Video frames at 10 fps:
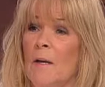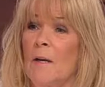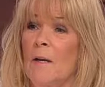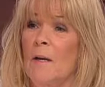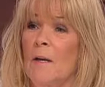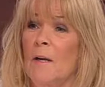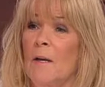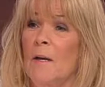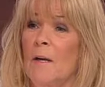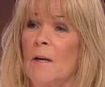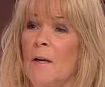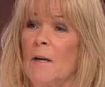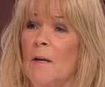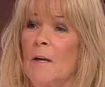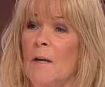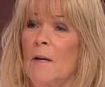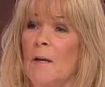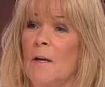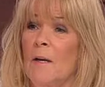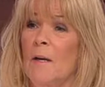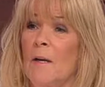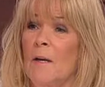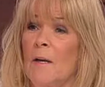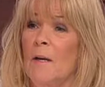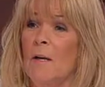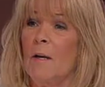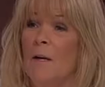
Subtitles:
(no one is talking)